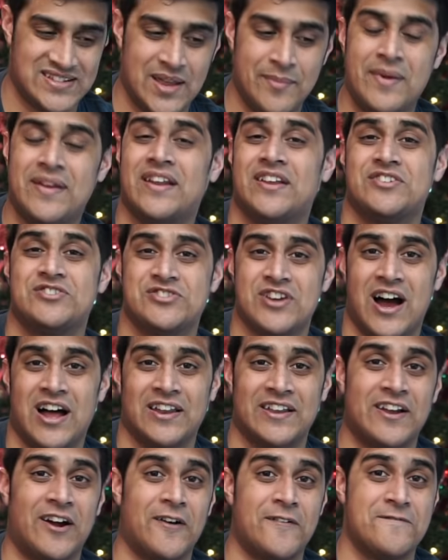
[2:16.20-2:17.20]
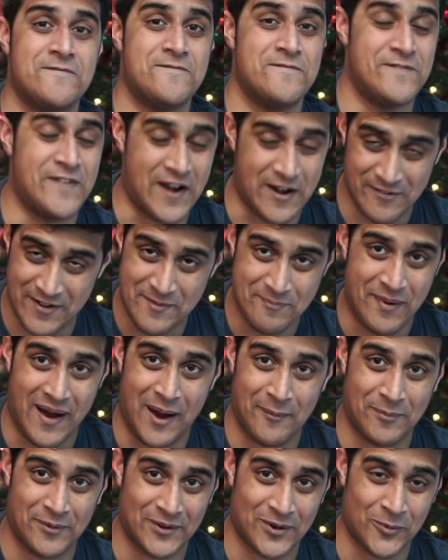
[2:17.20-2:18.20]
Timid and jolly are very
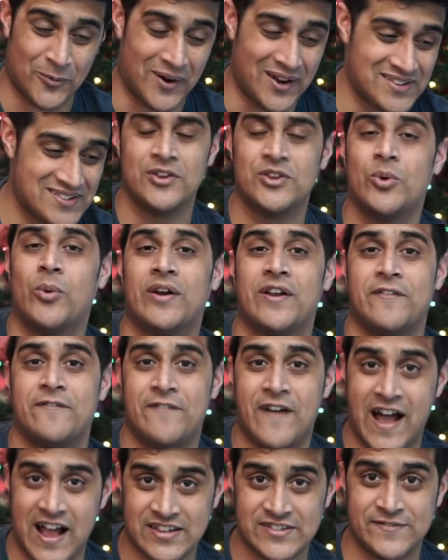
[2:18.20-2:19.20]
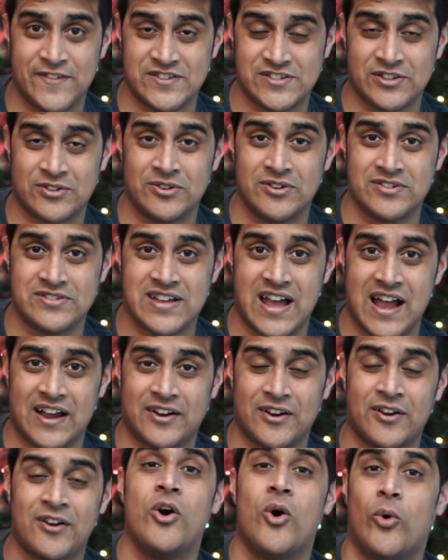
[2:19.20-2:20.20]
popular ones. You want a fast physical
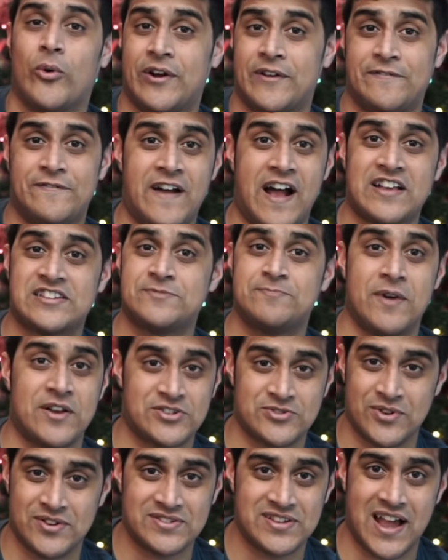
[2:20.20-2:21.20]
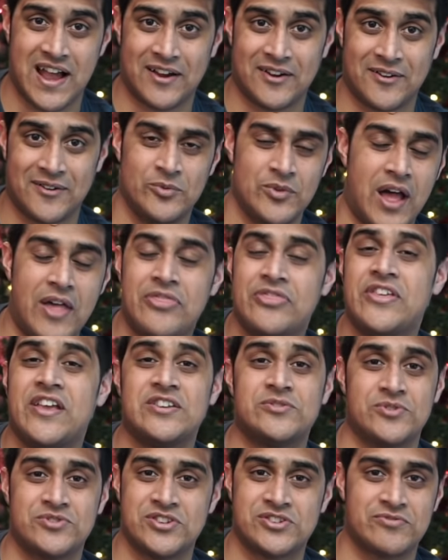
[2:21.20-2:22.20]
attacker or a fast special attacker, and these
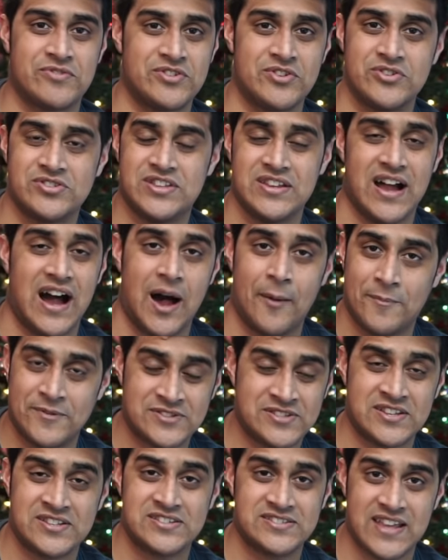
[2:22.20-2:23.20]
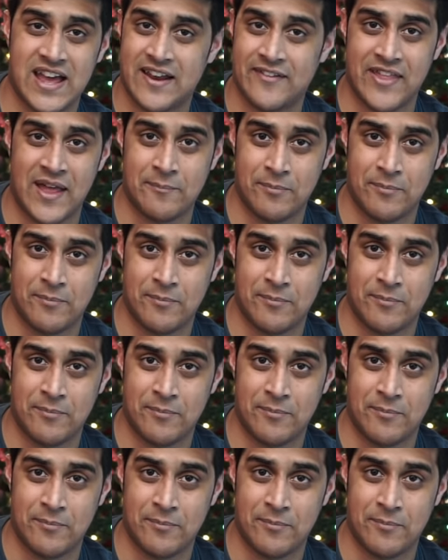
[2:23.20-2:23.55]
will just reduce the opposite stat of that